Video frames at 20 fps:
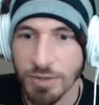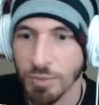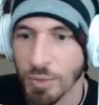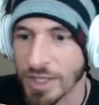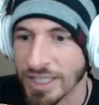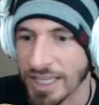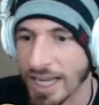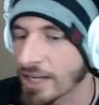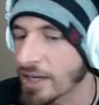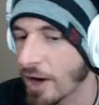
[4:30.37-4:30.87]

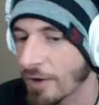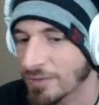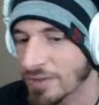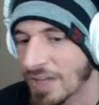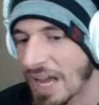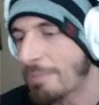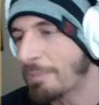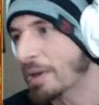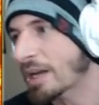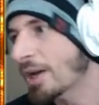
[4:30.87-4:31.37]
We're getting off
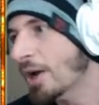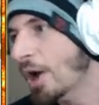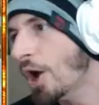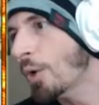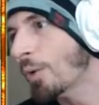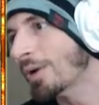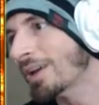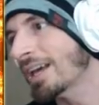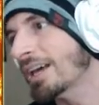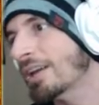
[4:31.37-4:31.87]
topic.
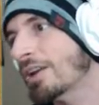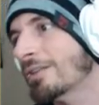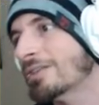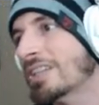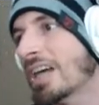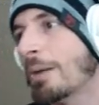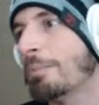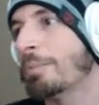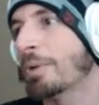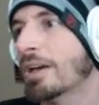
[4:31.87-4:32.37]
We're getting off
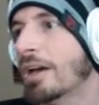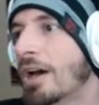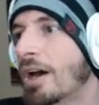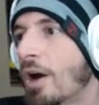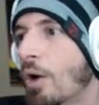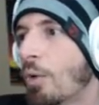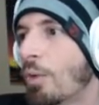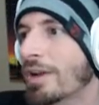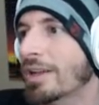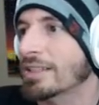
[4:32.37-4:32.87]
topic.
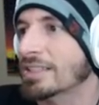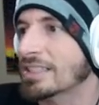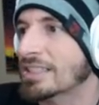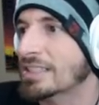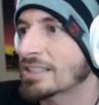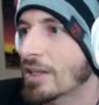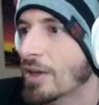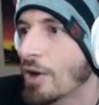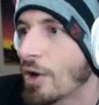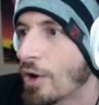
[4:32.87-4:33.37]
What
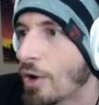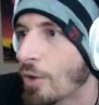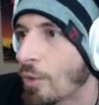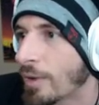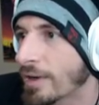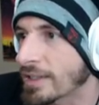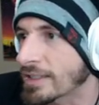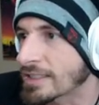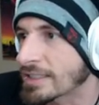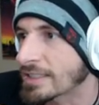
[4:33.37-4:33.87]
else?
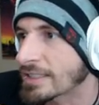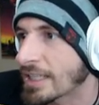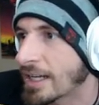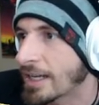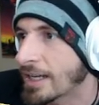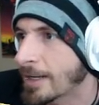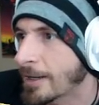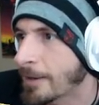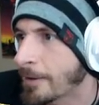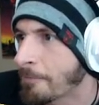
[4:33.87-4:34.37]
What else?
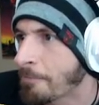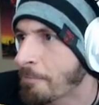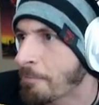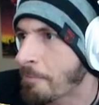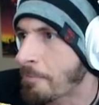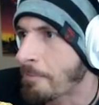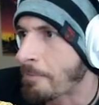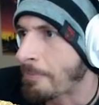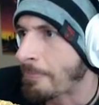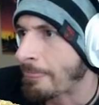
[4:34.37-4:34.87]

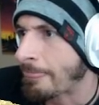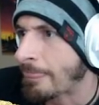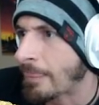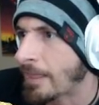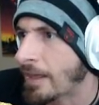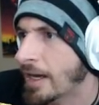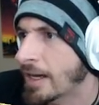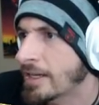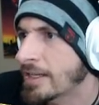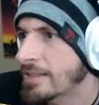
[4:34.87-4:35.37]
Um,
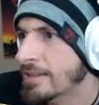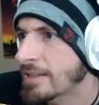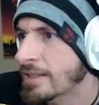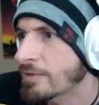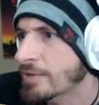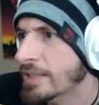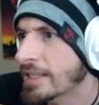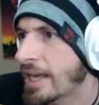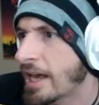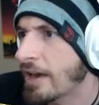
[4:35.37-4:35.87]
I
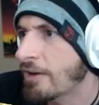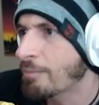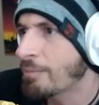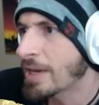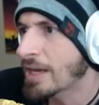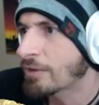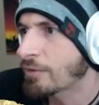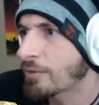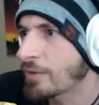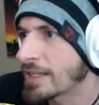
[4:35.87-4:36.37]
literally have
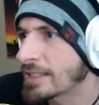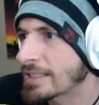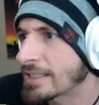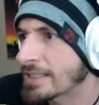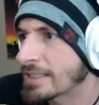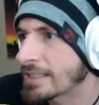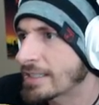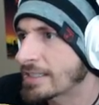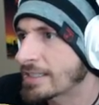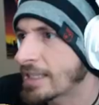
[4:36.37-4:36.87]
make
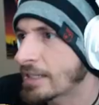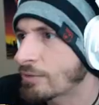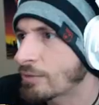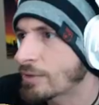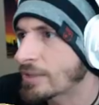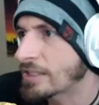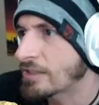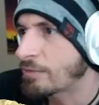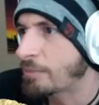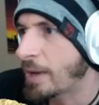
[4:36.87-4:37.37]
friends send
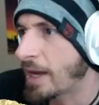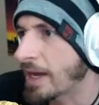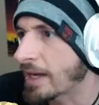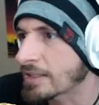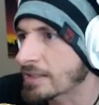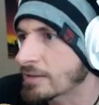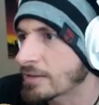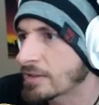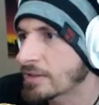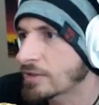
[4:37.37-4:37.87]
receive
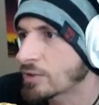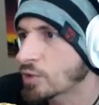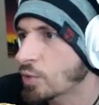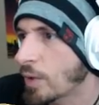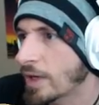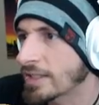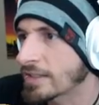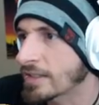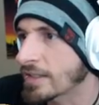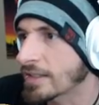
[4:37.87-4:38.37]
packs
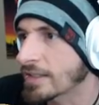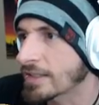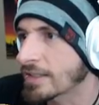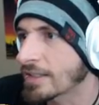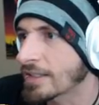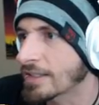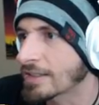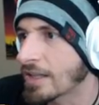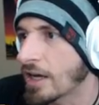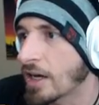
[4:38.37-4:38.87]
twice on this
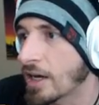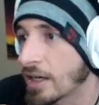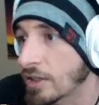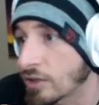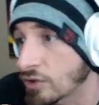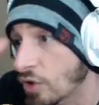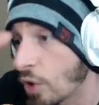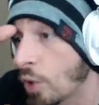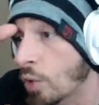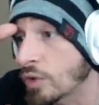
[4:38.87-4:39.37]
list. Uh
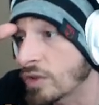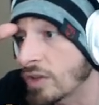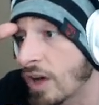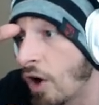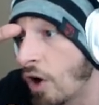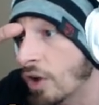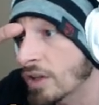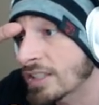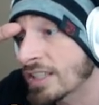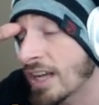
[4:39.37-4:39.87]
oh,
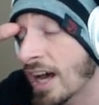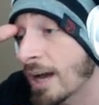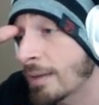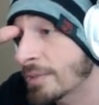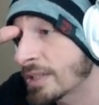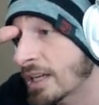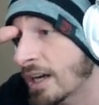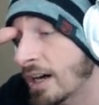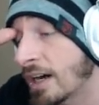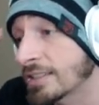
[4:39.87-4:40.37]
all
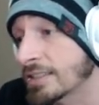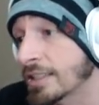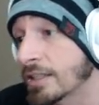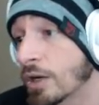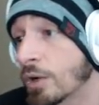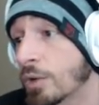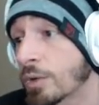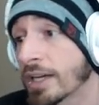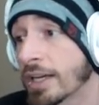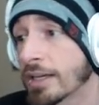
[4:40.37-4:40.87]
timed
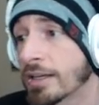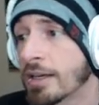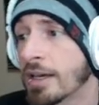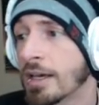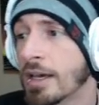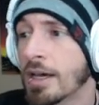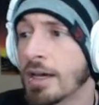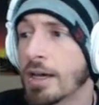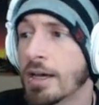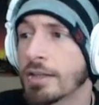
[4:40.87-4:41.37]
content. Okay.
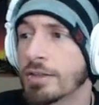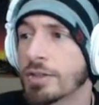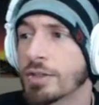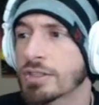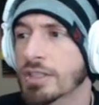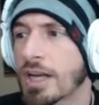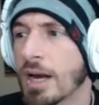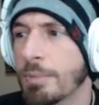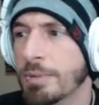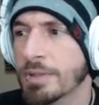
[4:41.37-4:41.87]

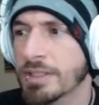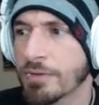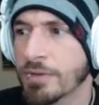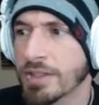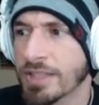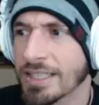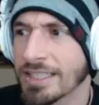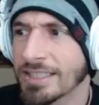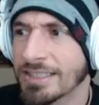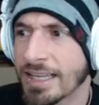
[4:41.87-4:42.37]
There's a couple
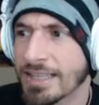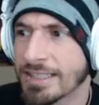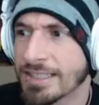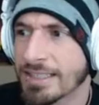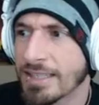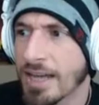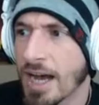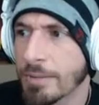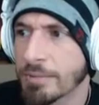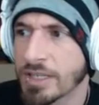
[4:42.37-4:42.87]
different things that's
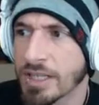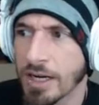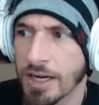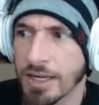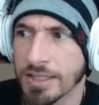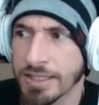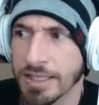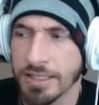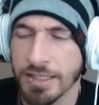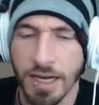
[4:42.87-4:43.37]
timed
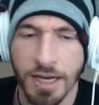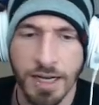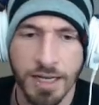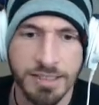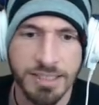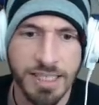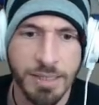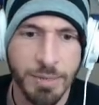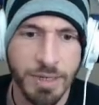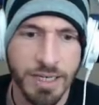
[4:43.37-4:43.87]
content. Uh,
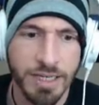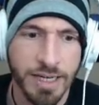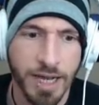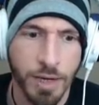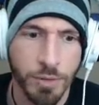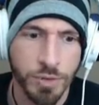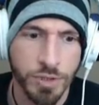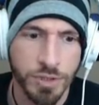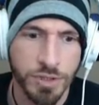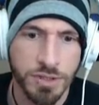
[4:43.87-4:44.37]
demon
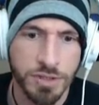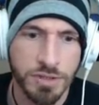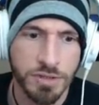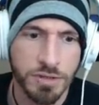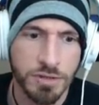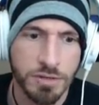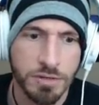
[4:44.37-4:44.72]
encounters,